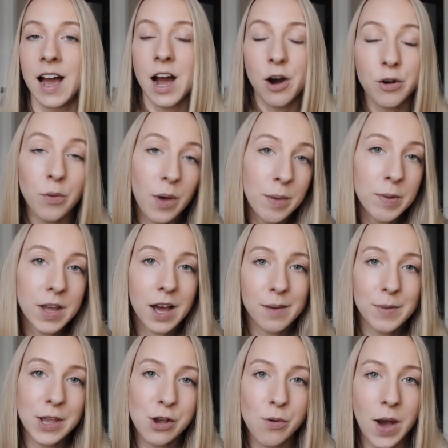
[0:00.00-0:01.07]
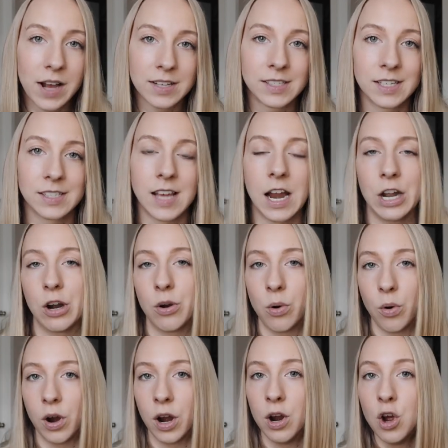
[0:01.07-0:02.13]
how do I become a UX designer?
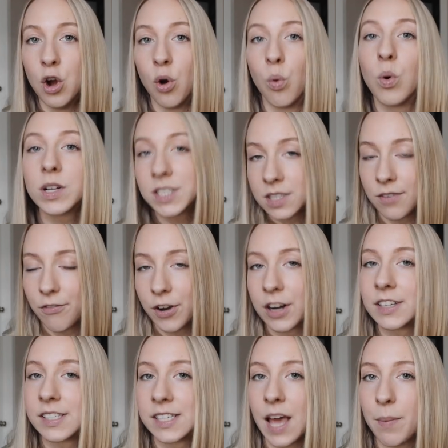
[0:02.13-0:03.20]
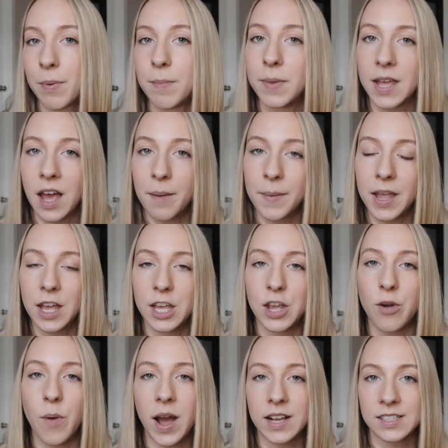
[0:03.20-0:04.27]
Or what's the first step in becoming
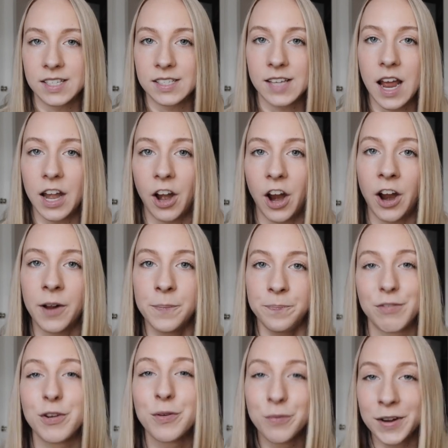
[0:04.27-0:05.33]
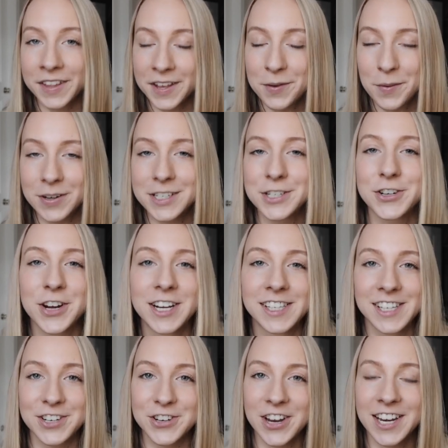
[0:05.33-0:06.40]
a UX designer? If you really want to
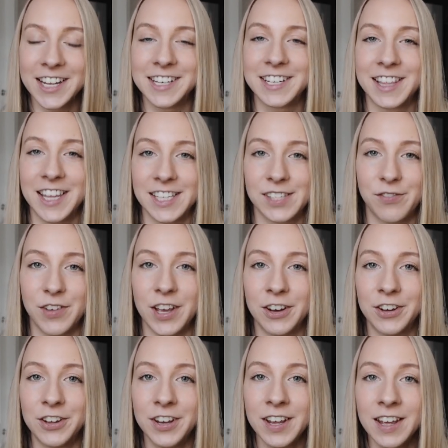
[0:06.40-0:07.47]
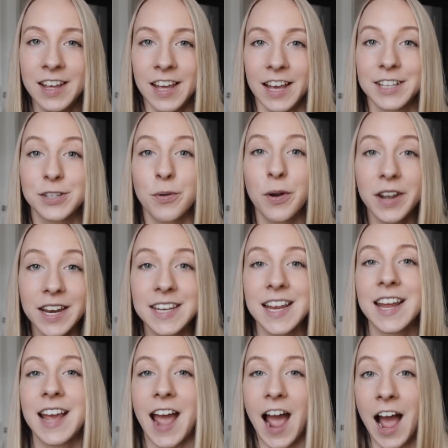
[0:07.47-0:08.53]
transition into this field, it's going to
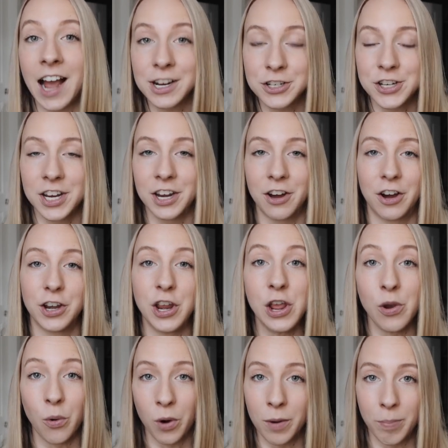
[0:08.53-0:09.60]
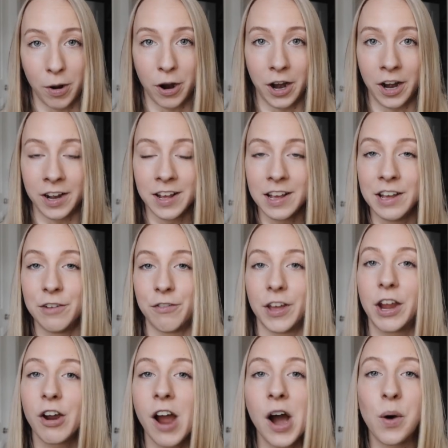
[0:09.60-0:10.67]
take action on your part.
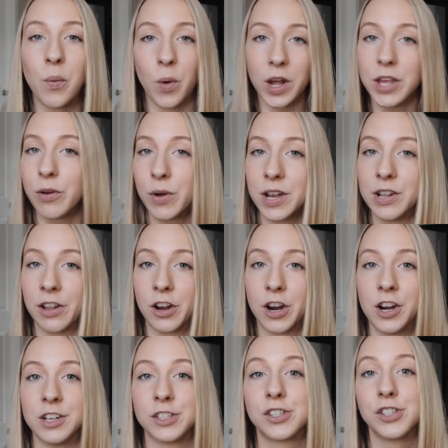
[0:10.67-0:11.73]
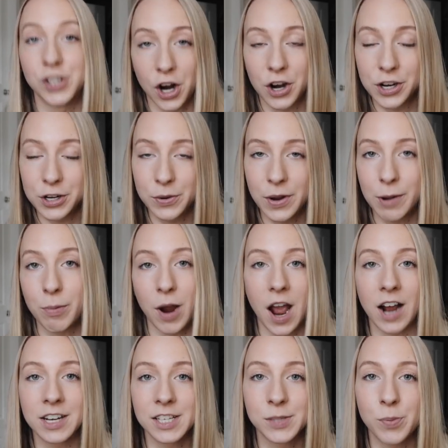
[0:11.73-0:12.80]
Figure out what you can learn, start doing
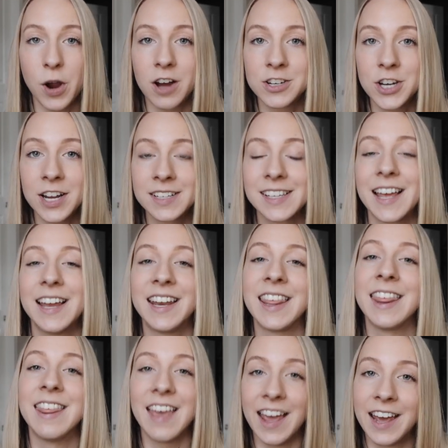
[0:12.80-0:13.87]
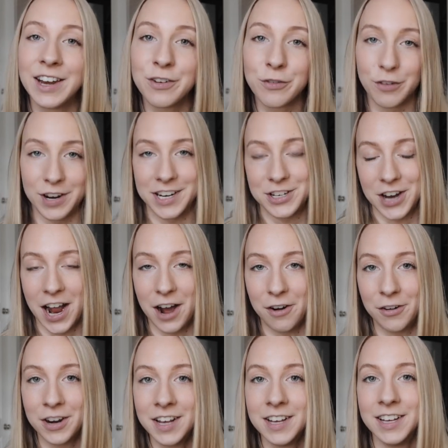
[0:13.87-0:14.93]
practice projects, and then reach
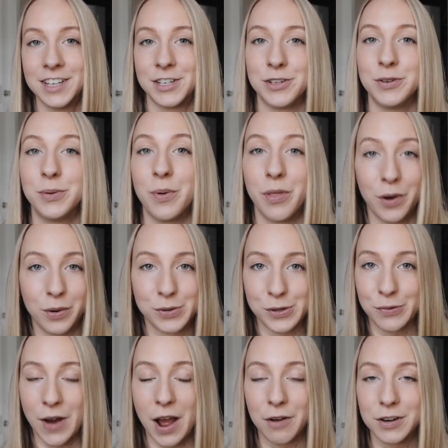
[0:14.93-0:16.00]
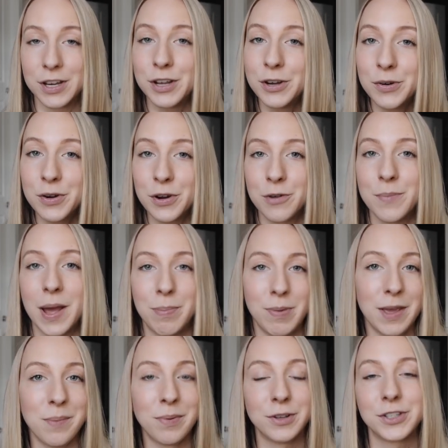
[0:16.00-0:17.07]
out to those around you who might
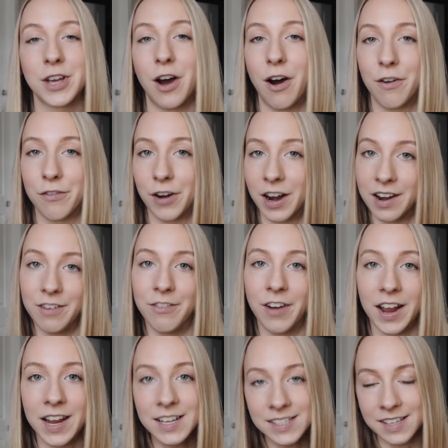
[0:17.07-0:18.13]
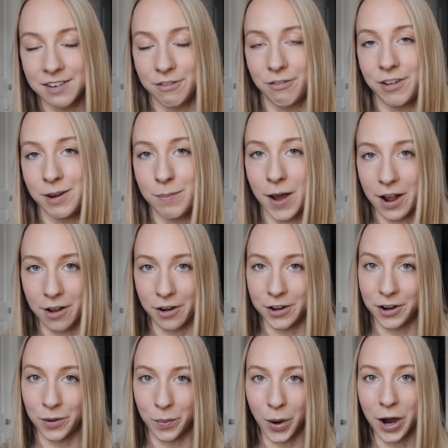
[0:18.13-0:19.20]
be able to offer advice and feedback
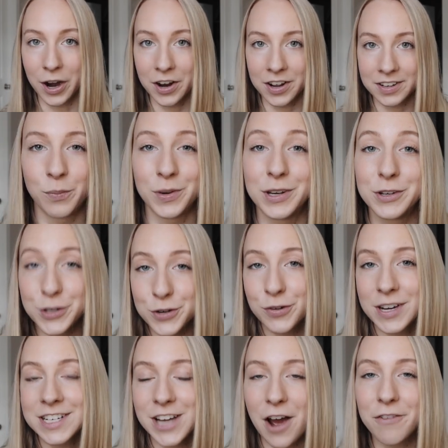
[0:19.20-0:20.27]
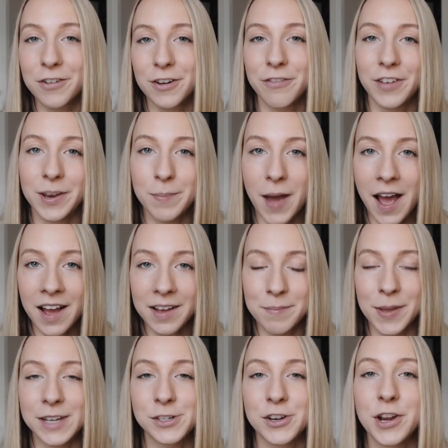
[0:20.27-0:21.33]
on your work. When you do reach out for
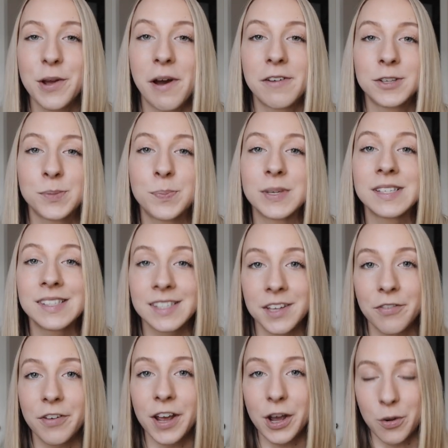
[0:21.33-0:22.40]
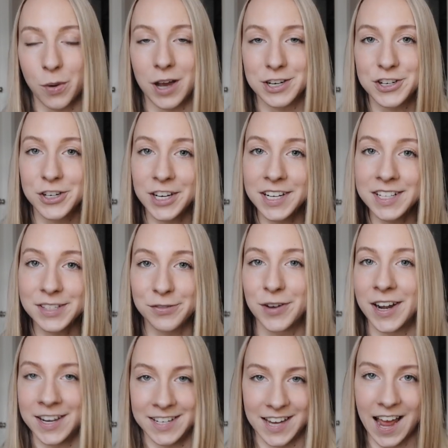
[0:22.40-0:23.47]
feedback, make sure sure you have specific questions
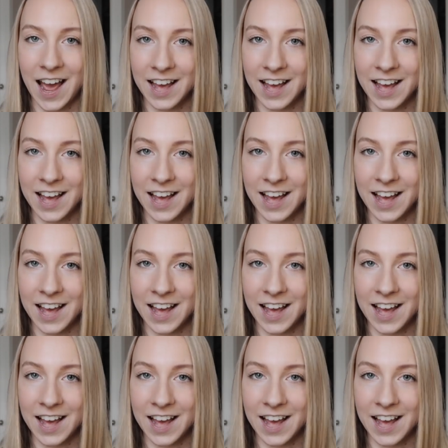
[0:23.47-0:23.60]
ready to